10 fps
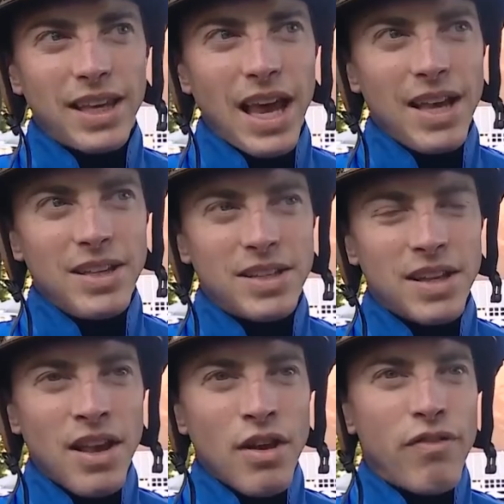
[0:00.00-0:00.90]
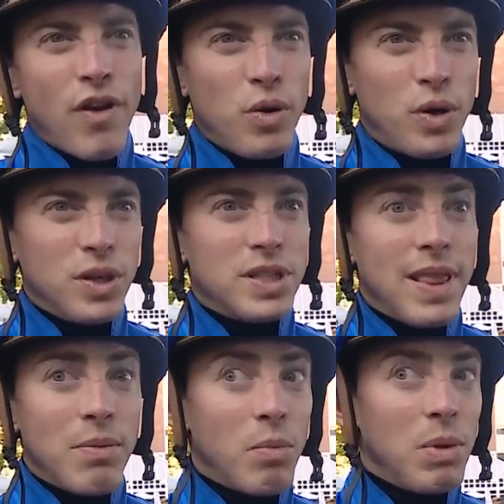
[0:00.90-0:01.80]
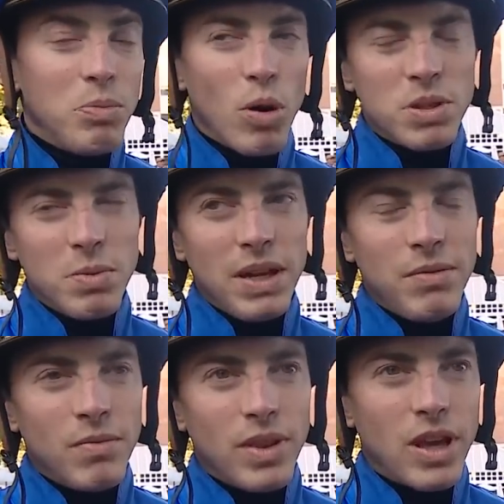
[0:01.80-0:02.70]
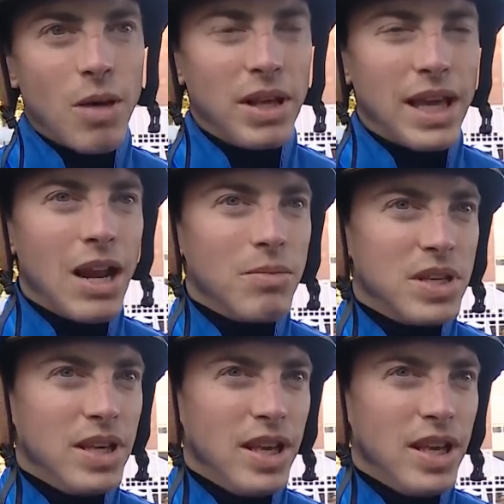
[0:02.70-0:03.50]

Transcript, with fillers: get his focus and then when we popped him in with a couple of gallops he,